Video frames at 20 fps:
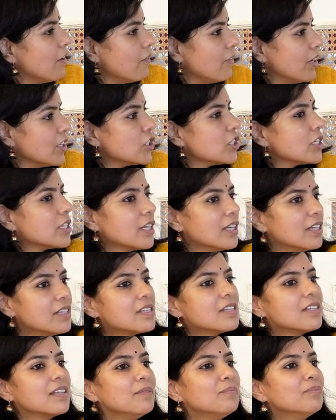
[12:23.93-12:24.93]
When she
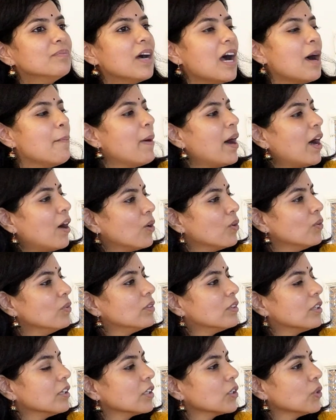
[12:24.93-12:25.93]
tells him
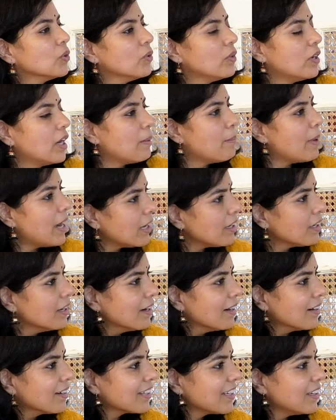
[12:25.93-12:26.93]
about
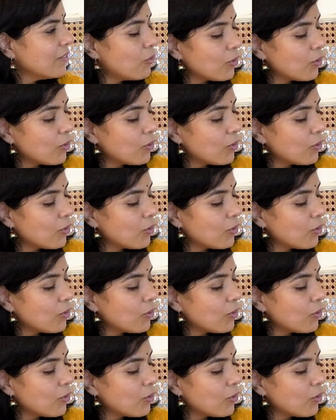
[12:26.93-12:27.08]
Ramayana,